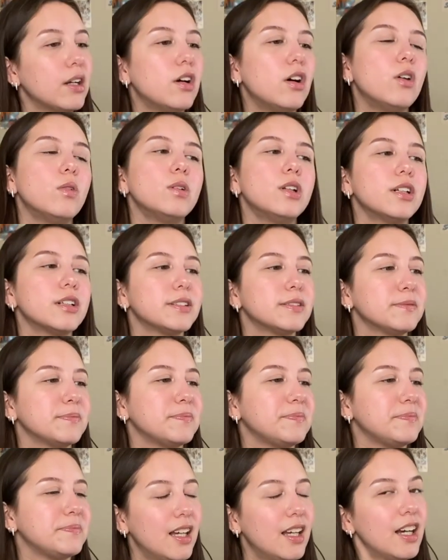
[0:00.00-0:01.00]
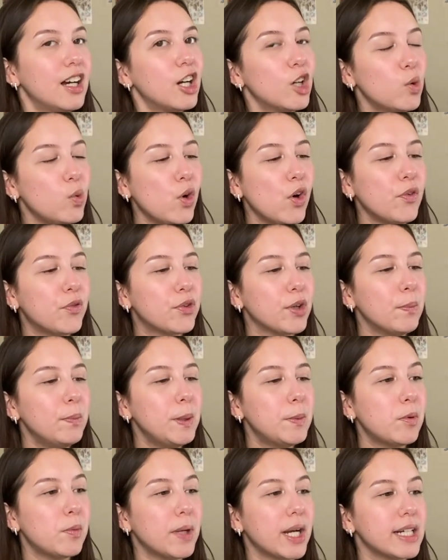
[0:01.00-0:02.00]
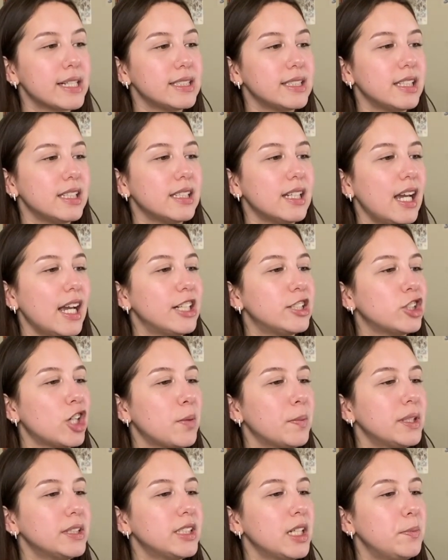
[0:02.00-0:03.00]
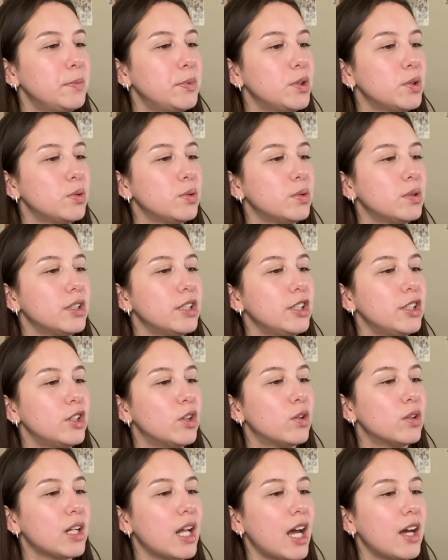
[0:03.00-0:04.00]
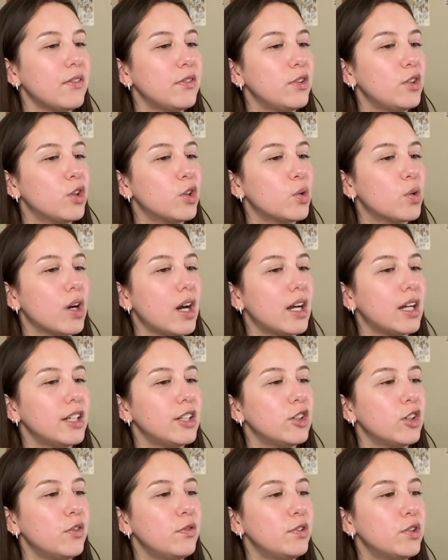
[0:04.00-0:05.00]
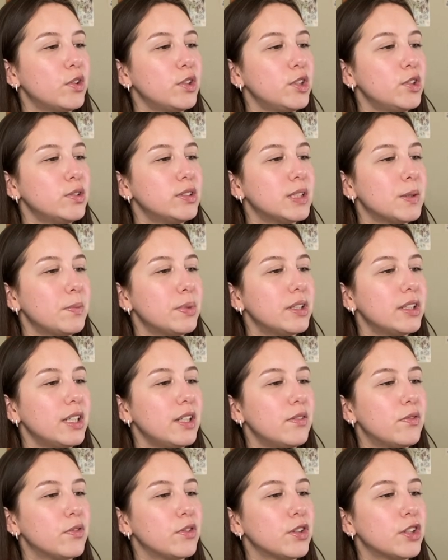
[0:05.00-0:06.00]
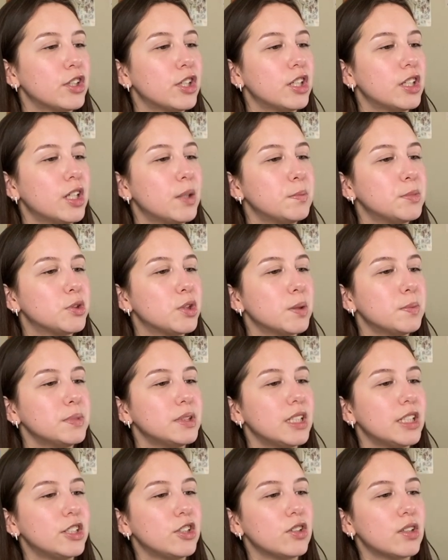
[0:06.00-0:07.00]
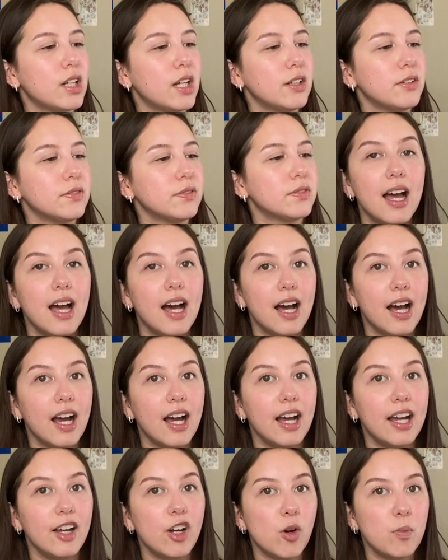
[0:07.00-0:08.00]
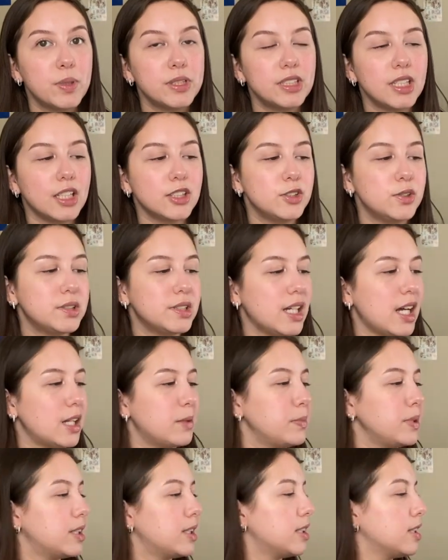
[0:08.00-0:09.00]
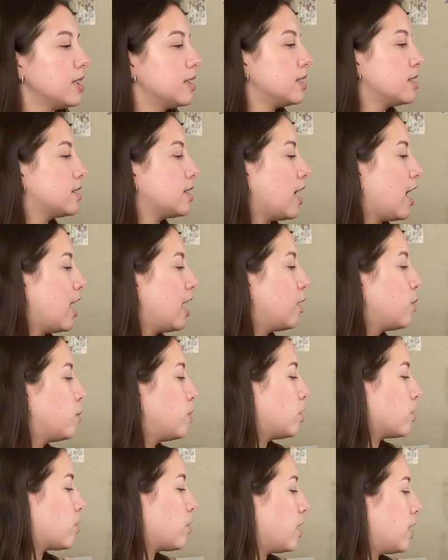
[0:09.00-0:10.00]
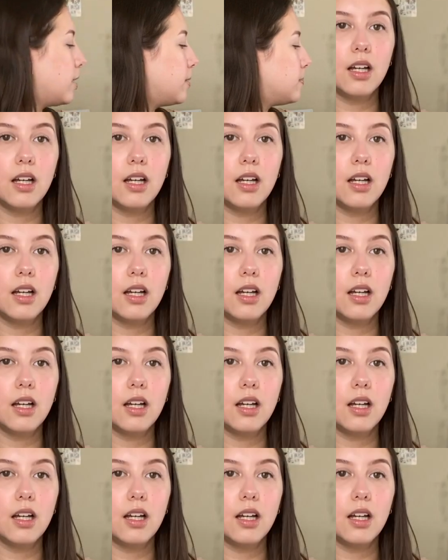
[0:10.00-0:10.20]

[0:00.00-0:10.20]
Oh look, a quote from People magazine. A charming debut You'll laugh, you'll cry, you'll feel new sympathy for the conundrums in your life. I hope it's not too sad because I will cry.